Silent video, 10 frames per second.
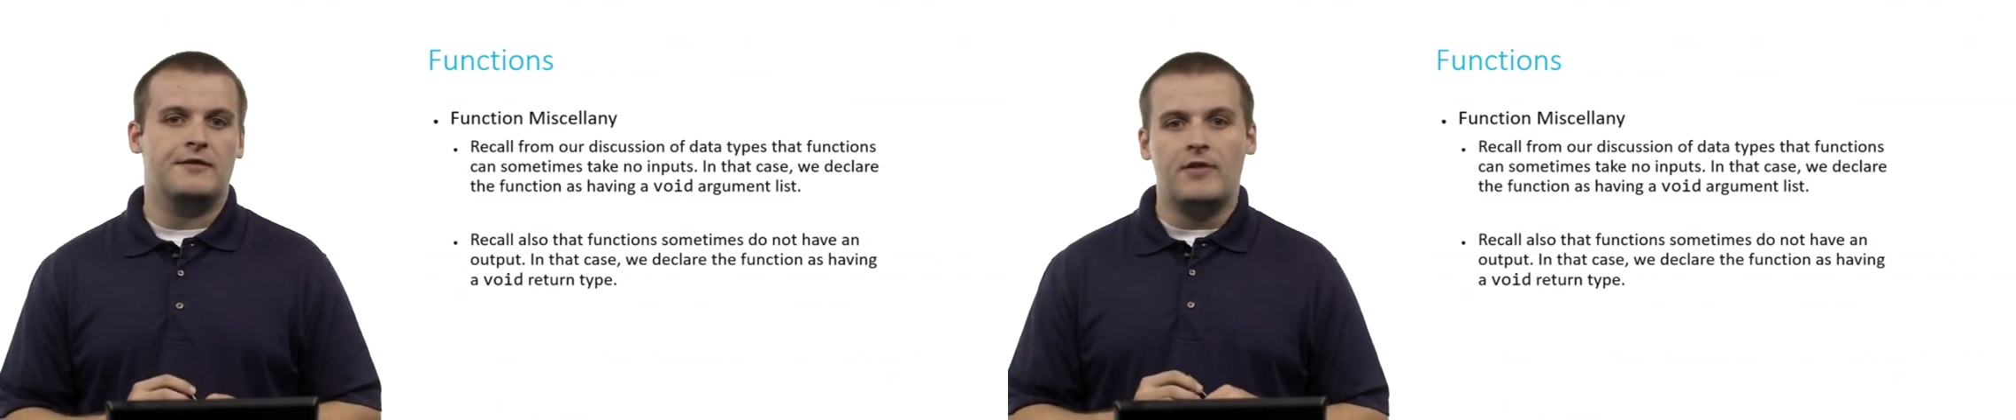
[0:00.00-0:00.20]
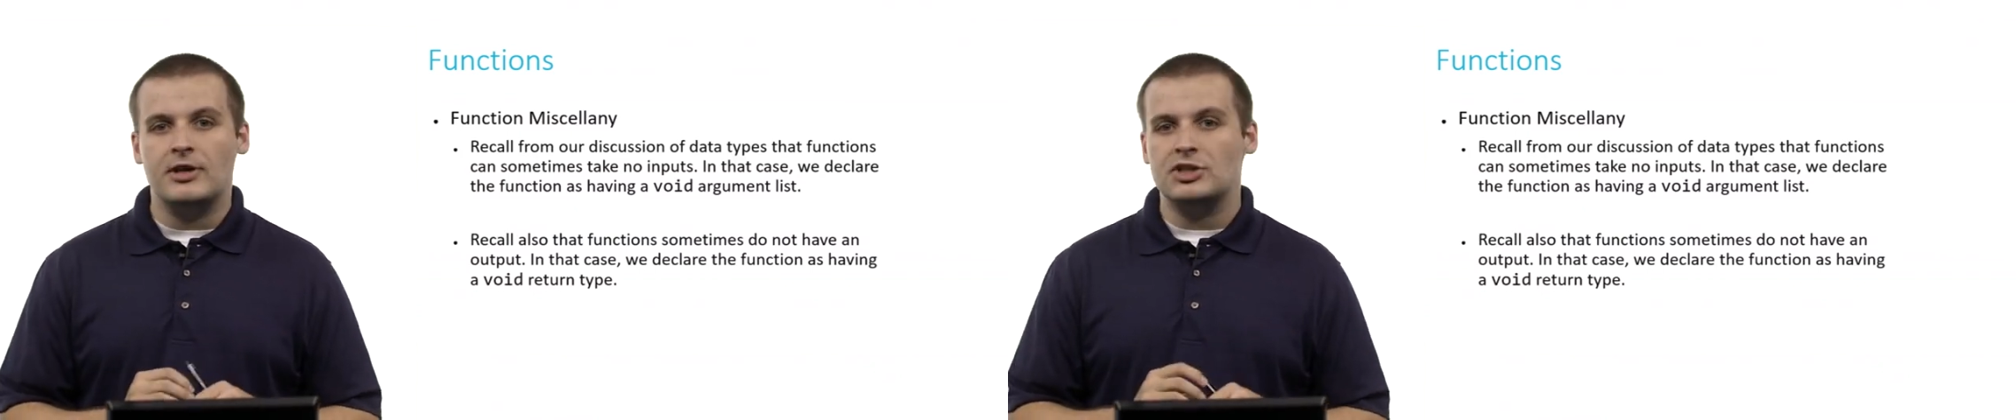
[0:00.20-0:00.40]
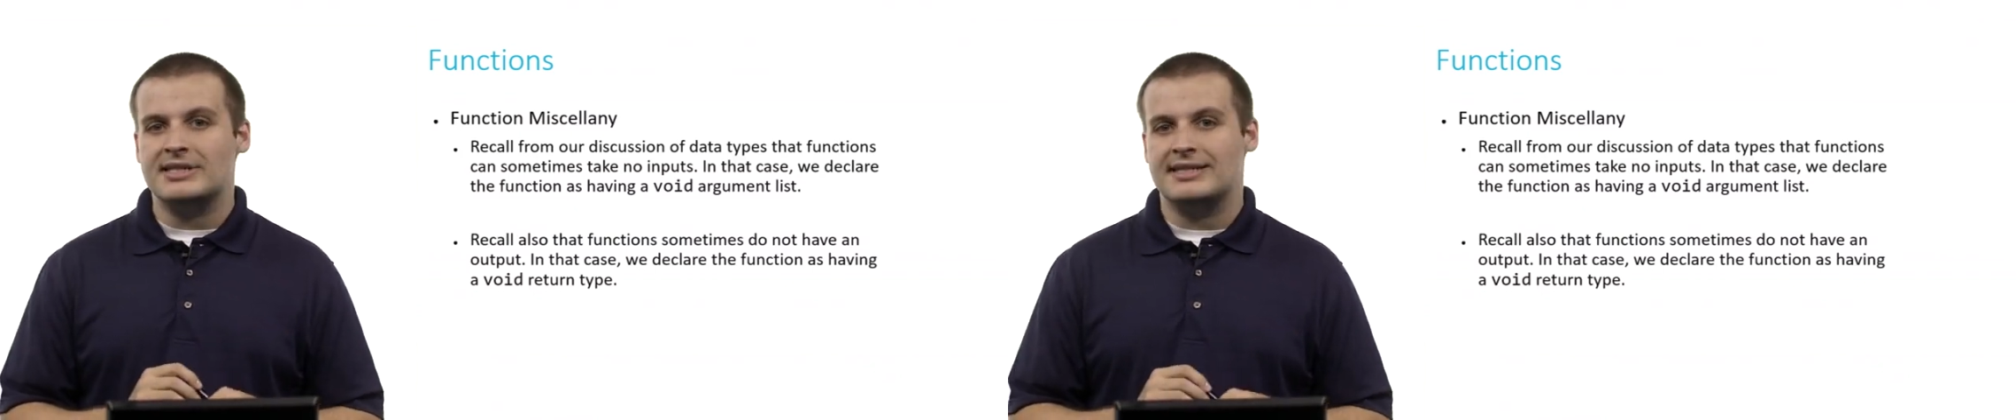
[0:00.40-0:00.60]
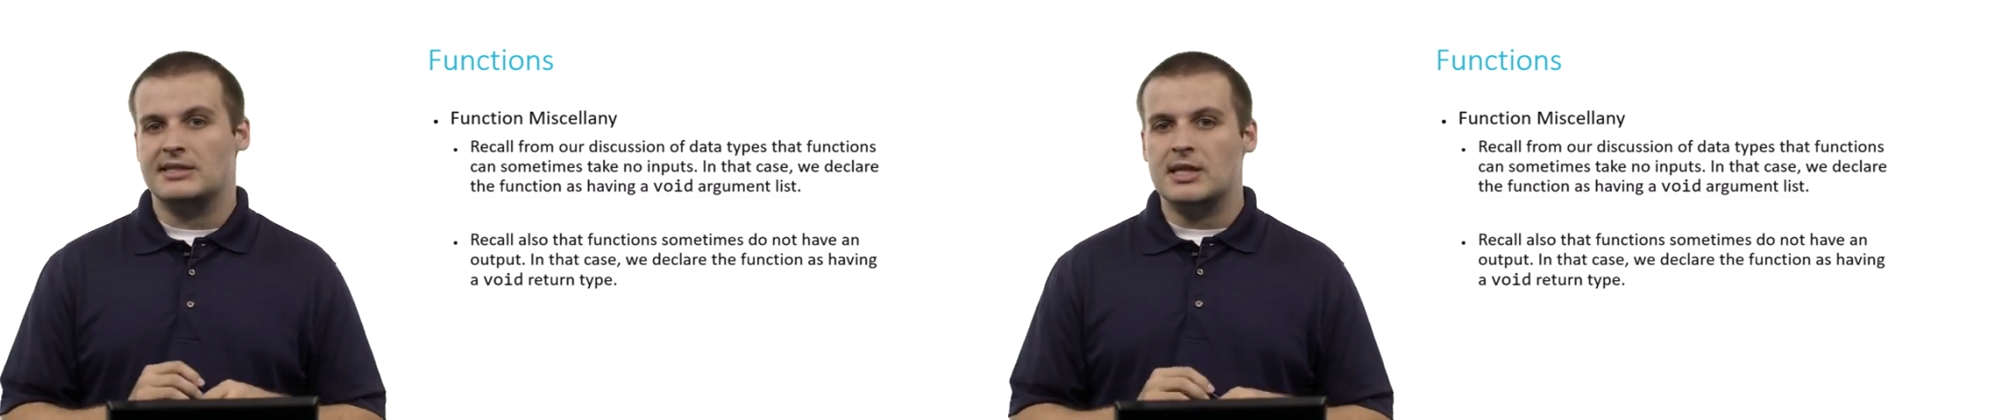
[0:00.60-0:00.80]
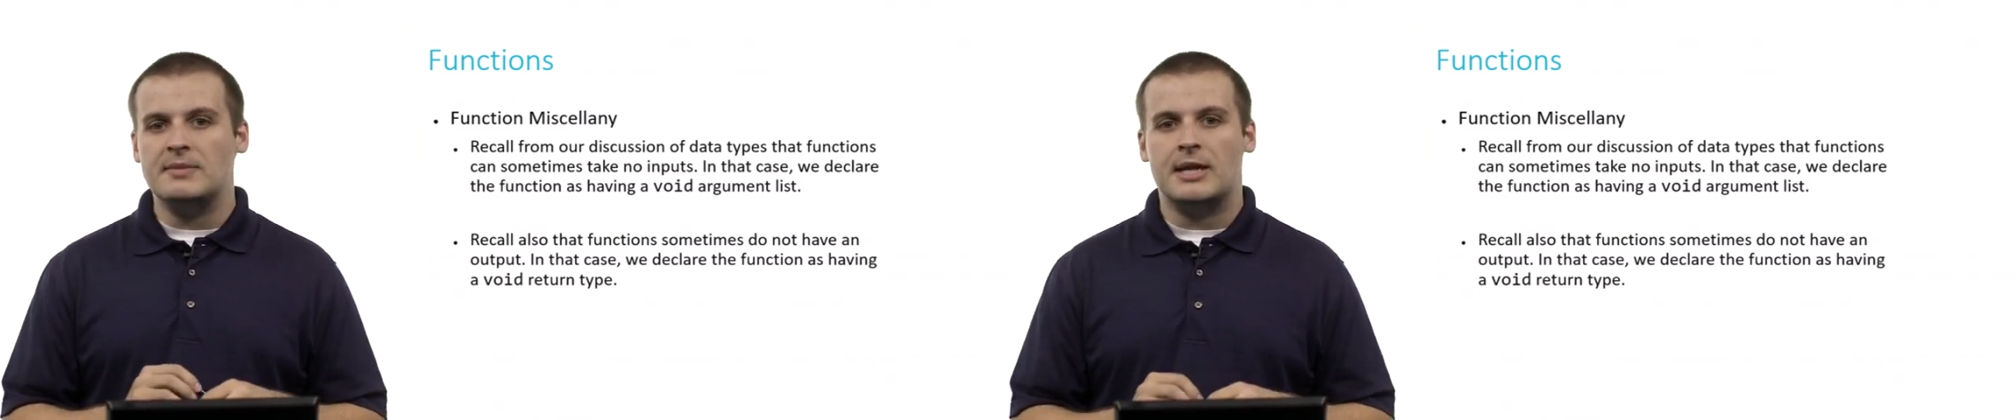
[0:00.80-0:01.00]
functions can
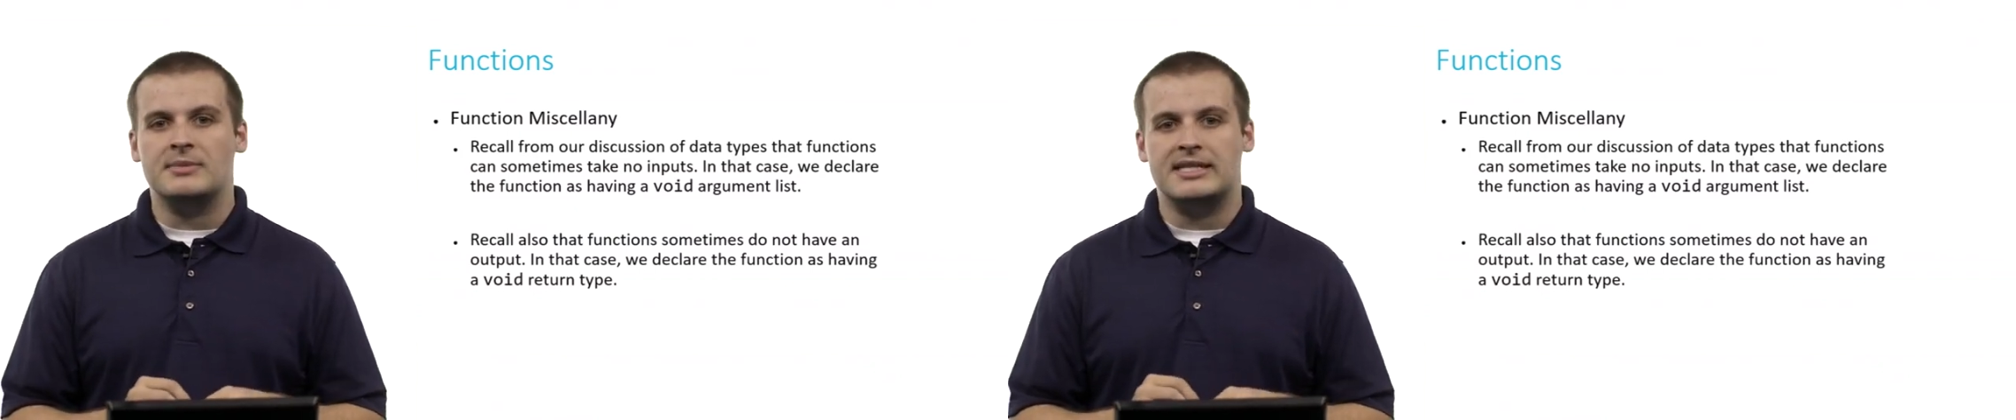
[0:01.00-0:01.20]
sometimes